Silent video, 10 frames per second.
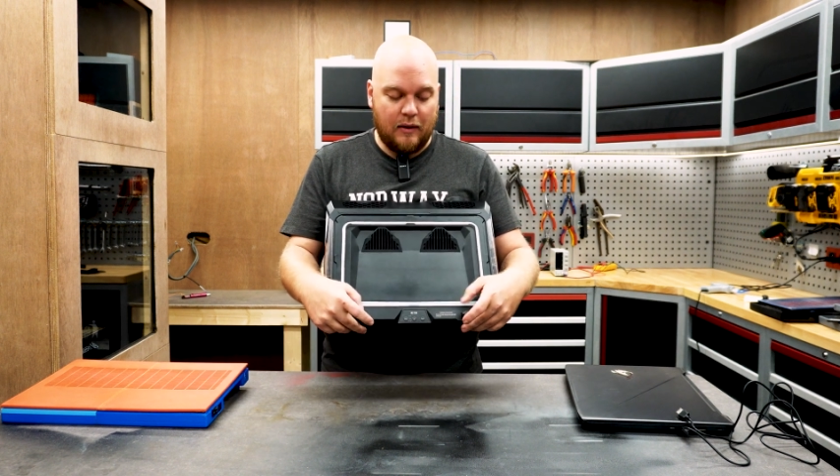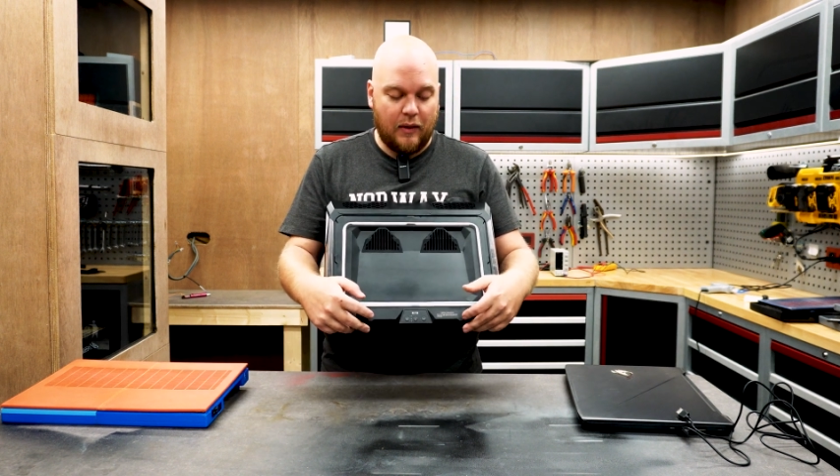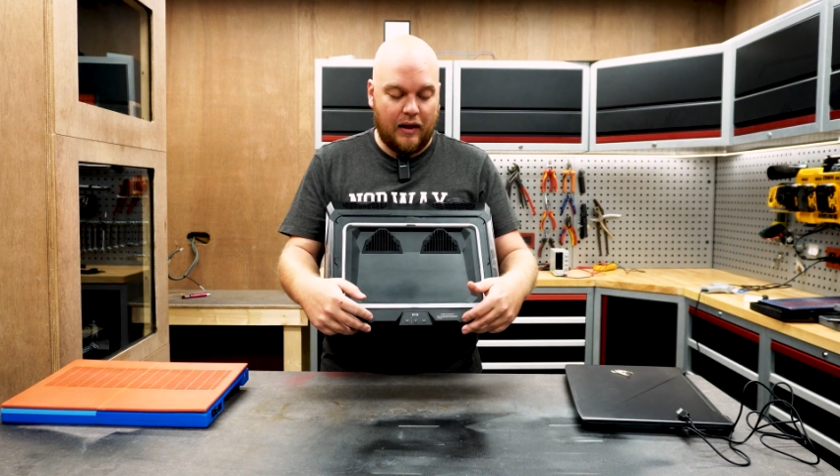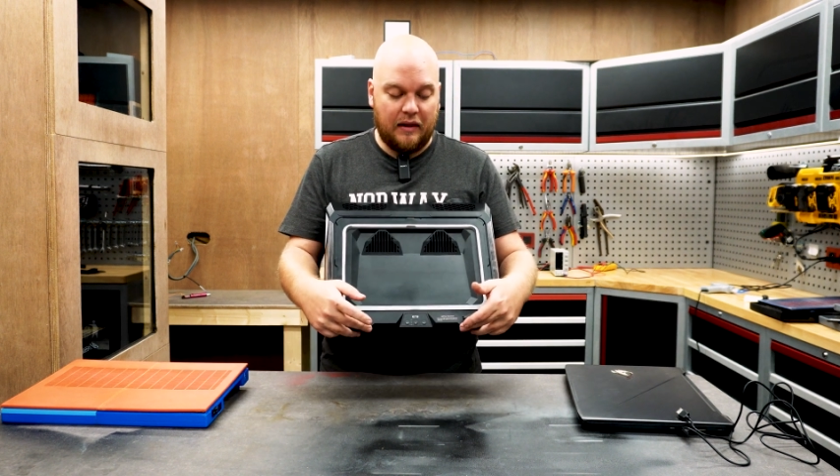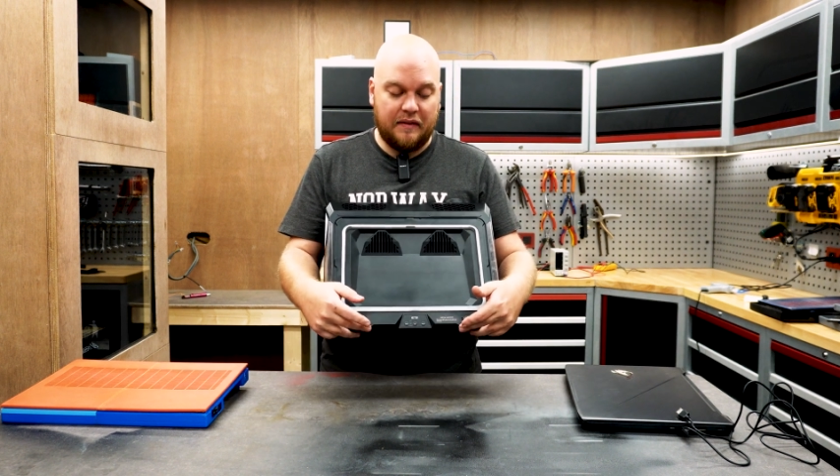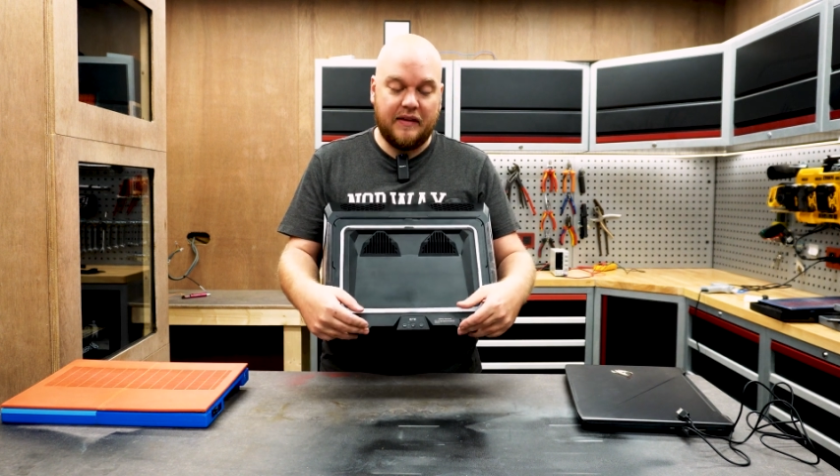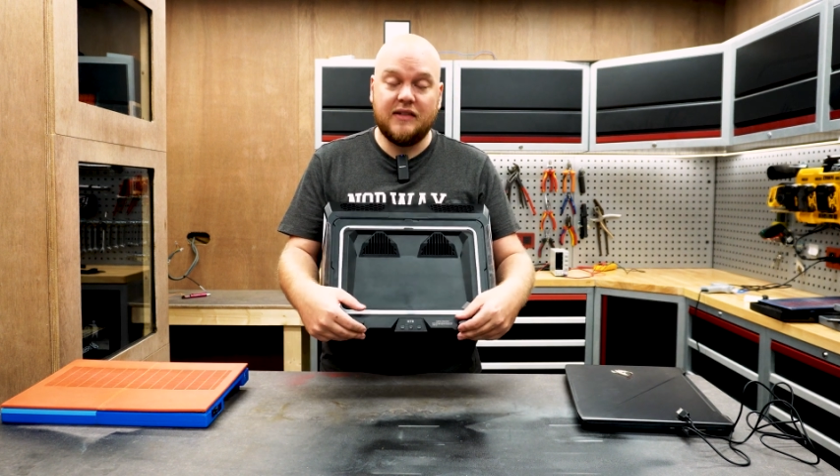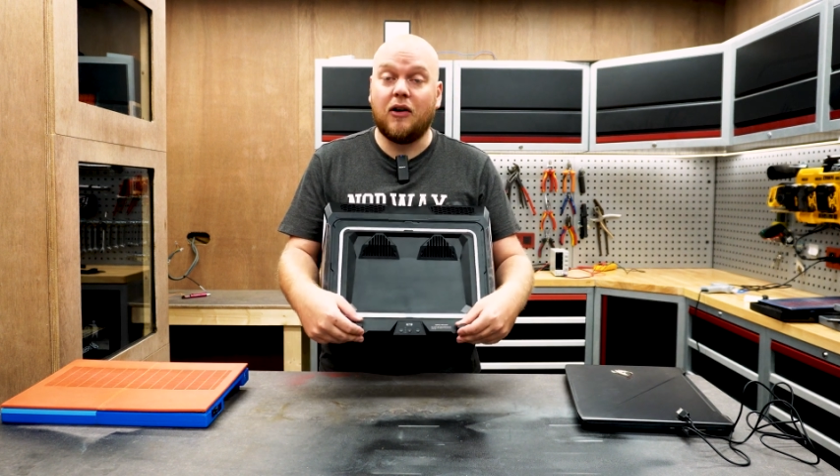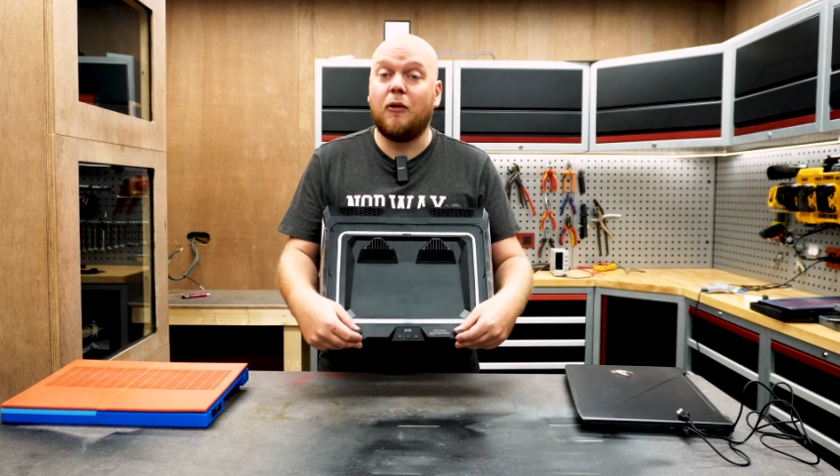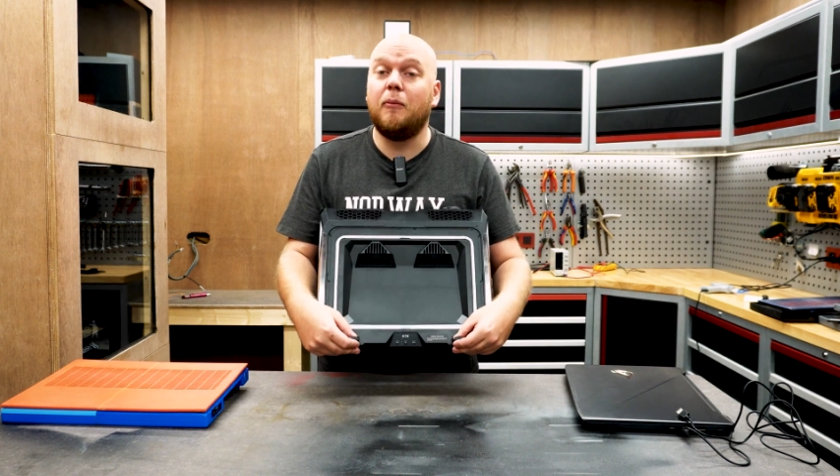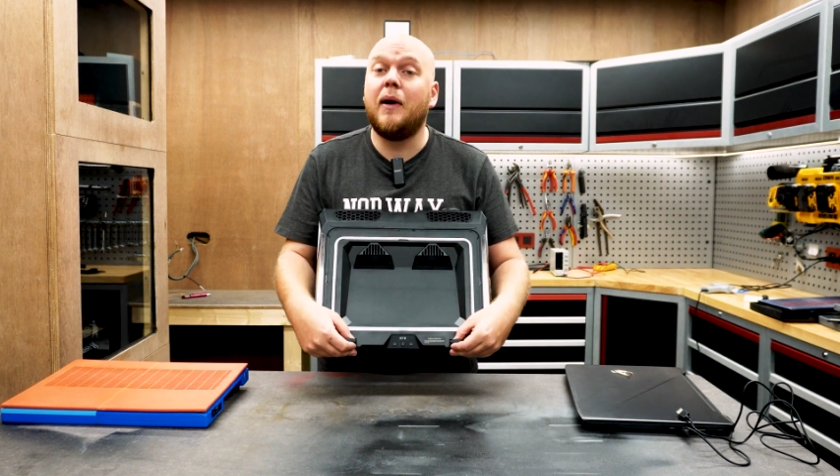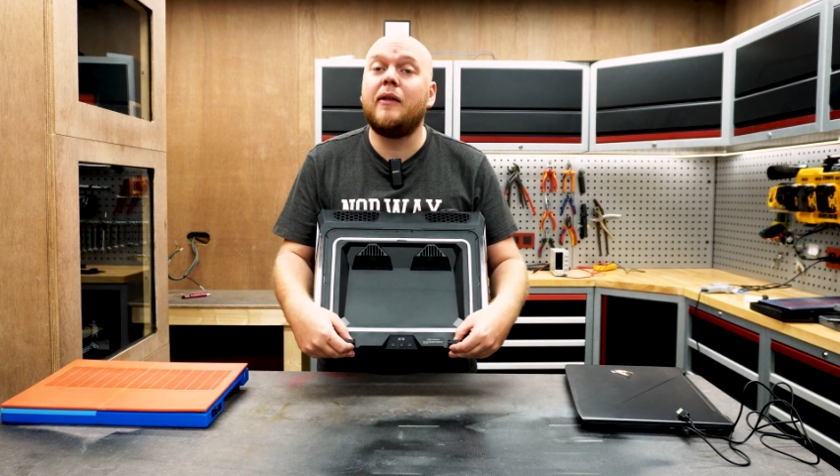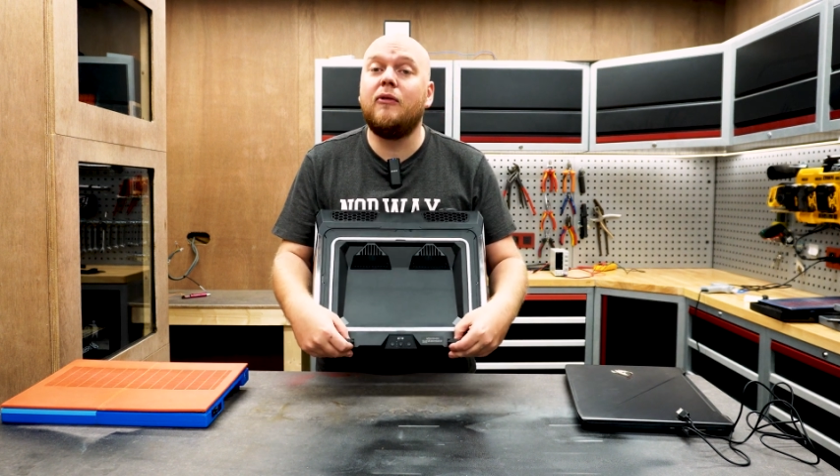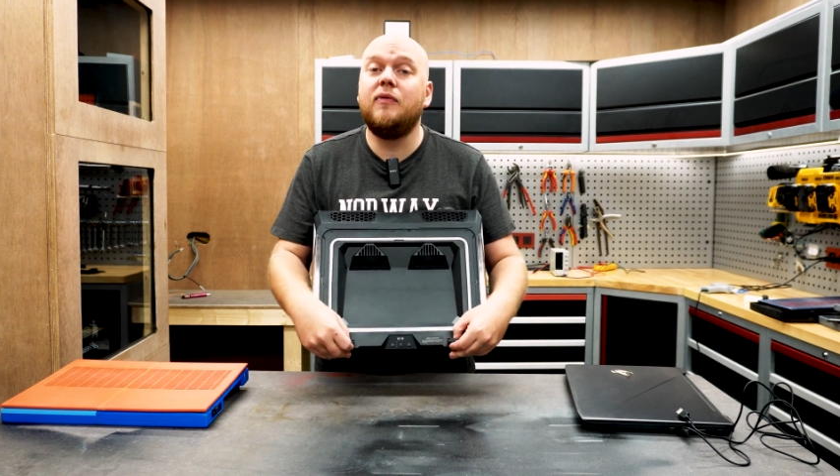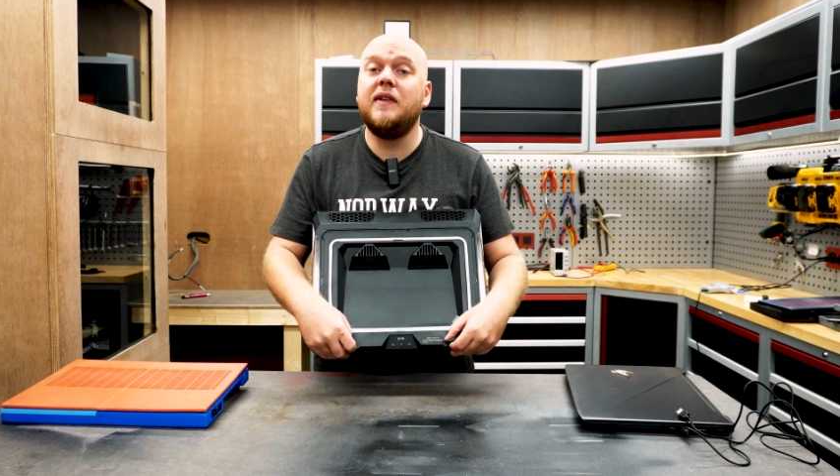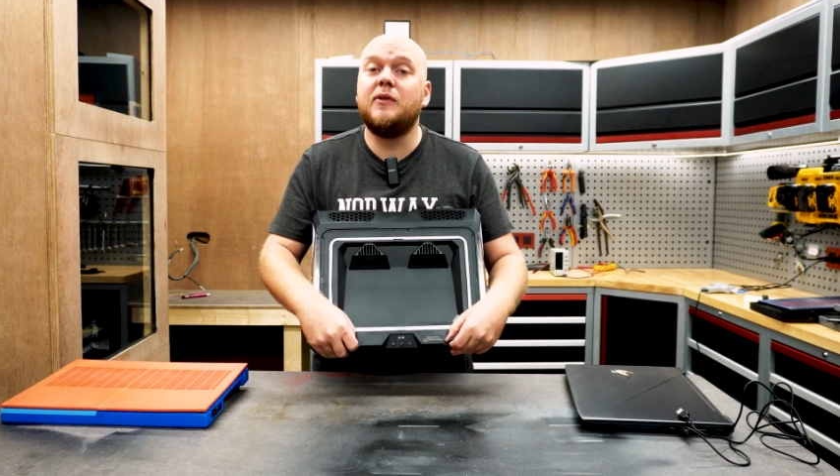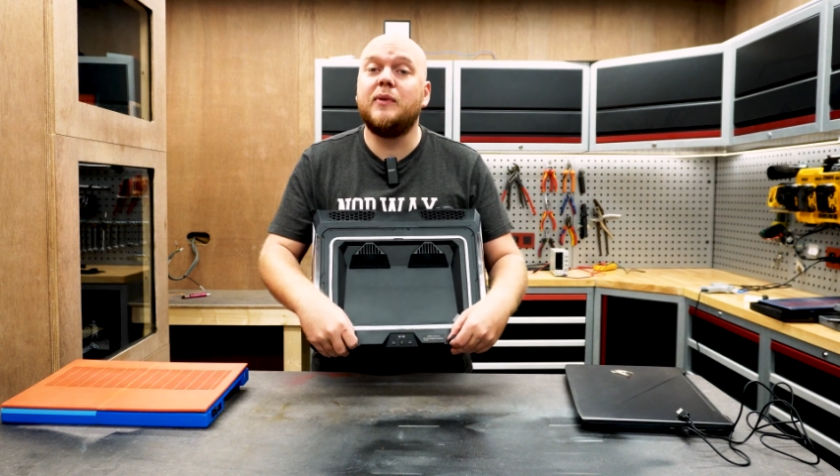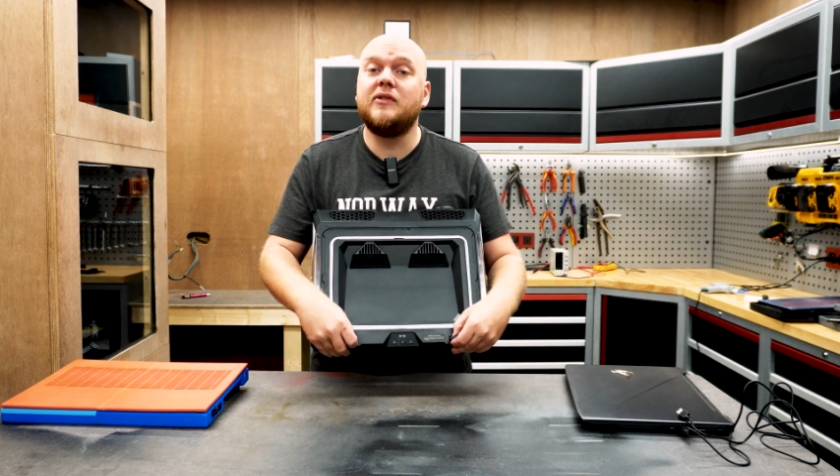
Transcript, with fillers: well these are metal feet